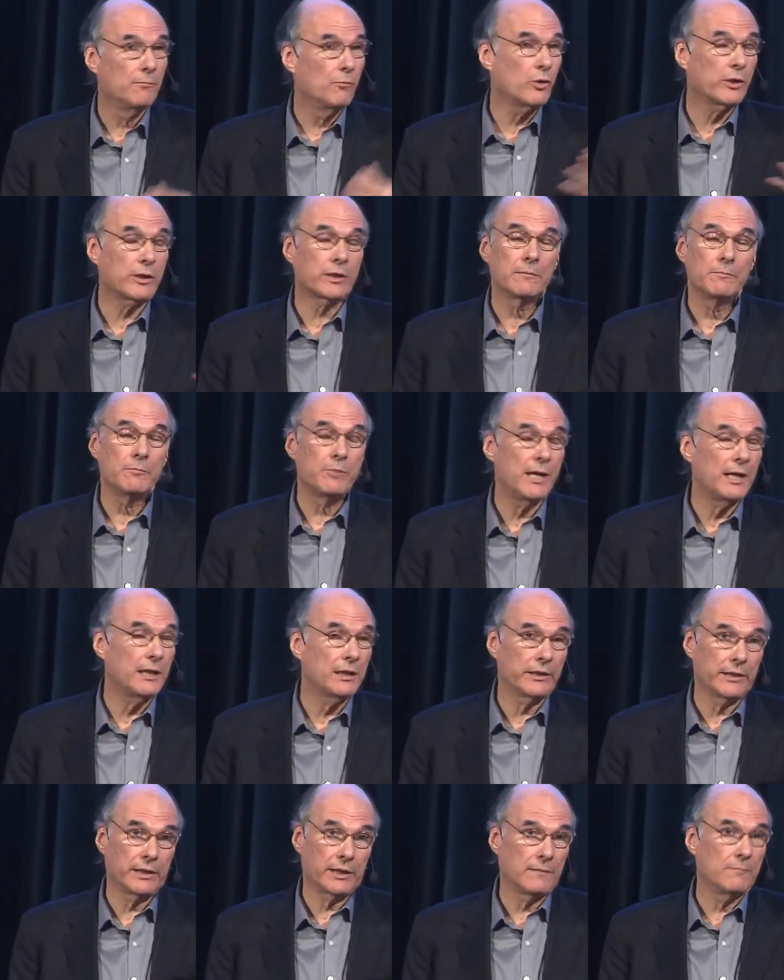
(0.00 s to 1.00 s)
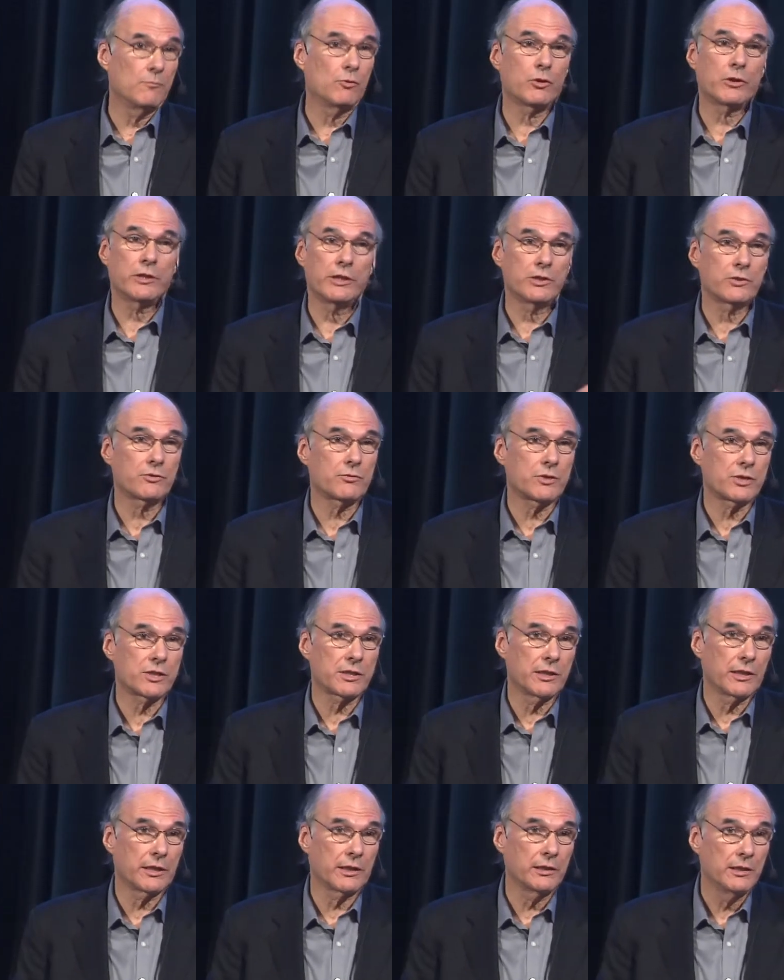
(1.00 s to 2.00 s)
more compelling, more
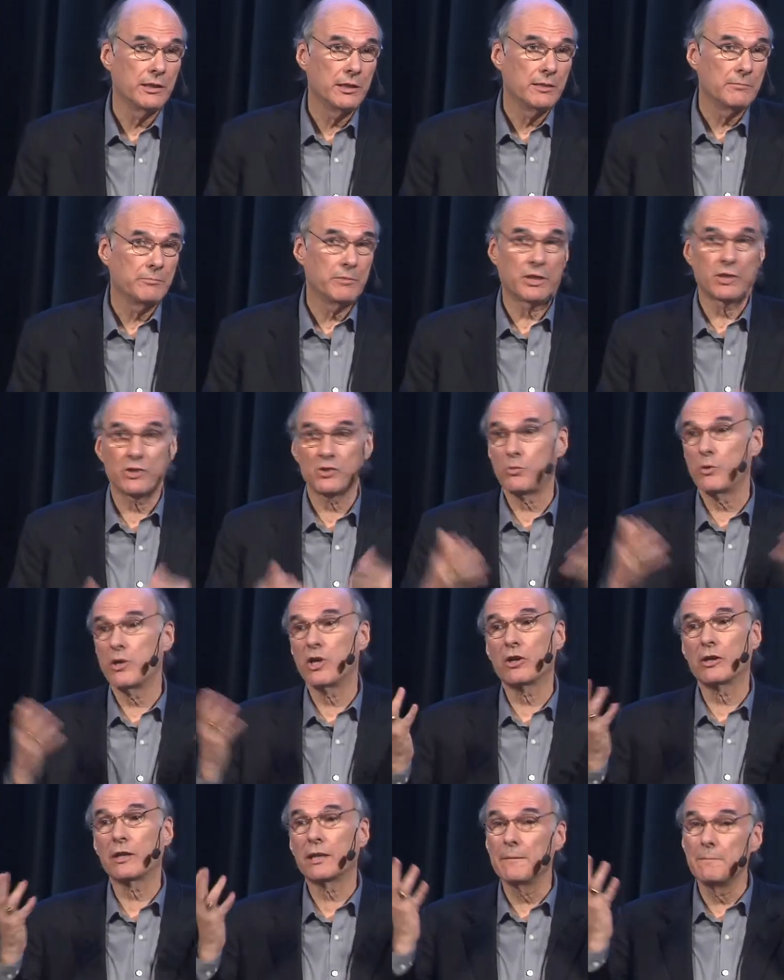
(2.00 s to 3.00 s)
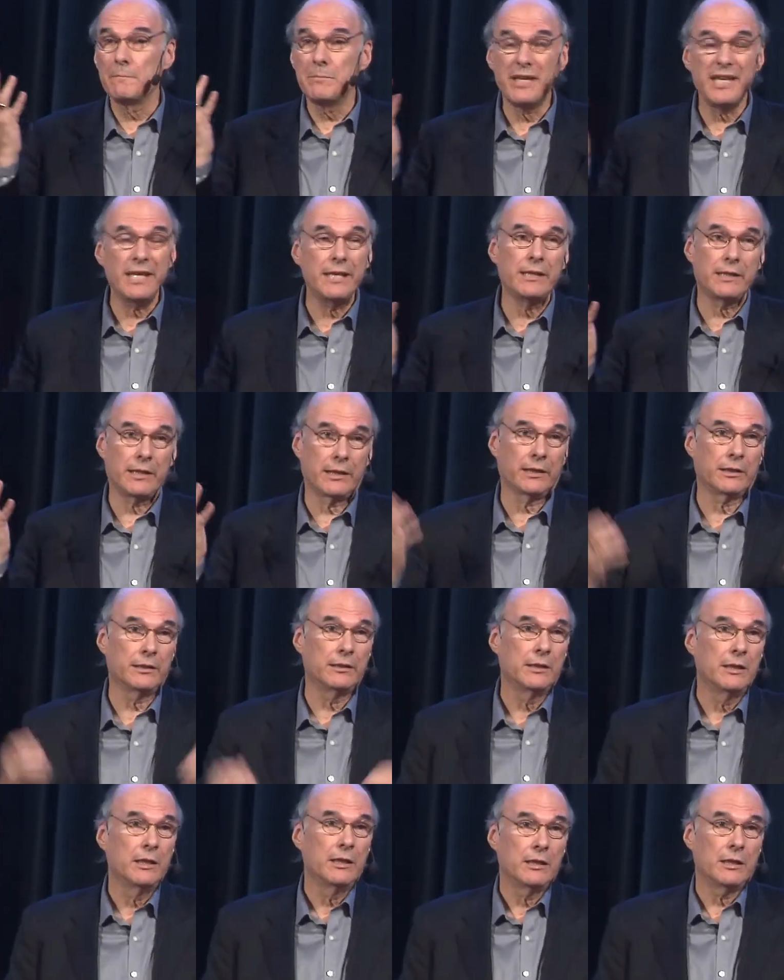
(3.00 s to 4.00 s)
interesting, because we are competing
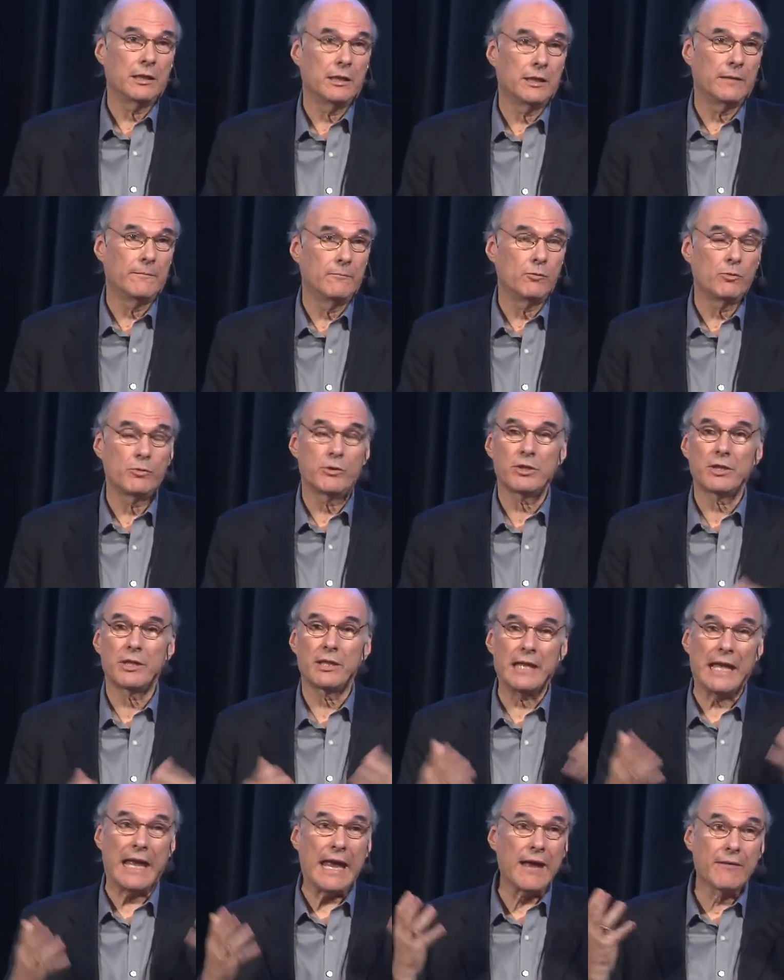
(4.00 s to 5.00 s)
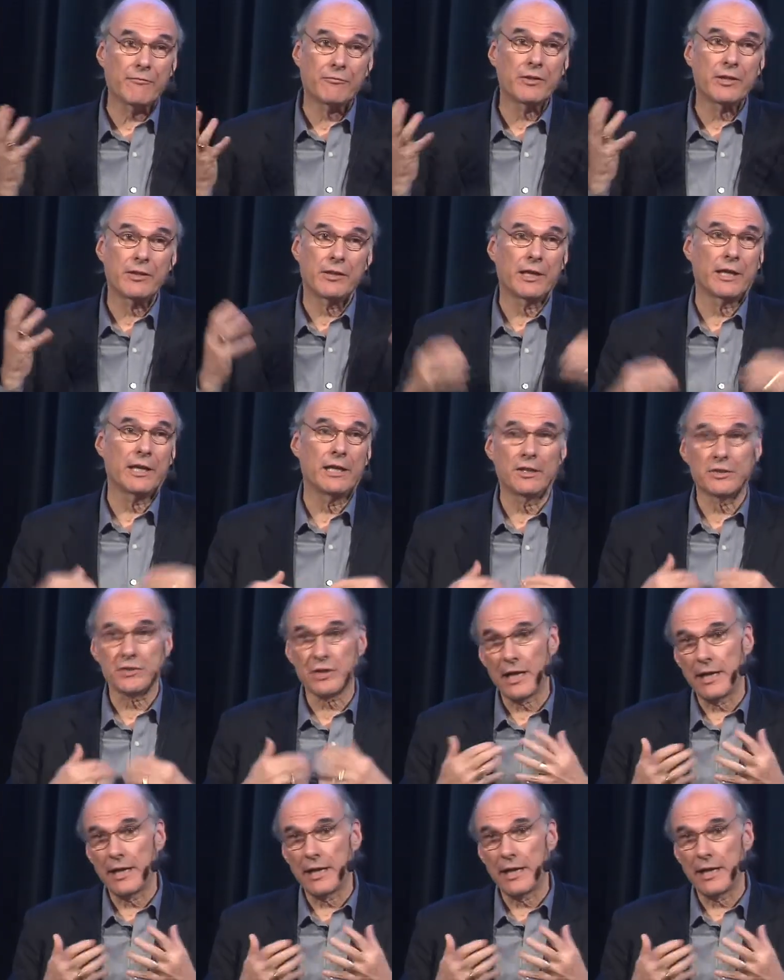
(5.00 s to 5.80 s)
with everything else.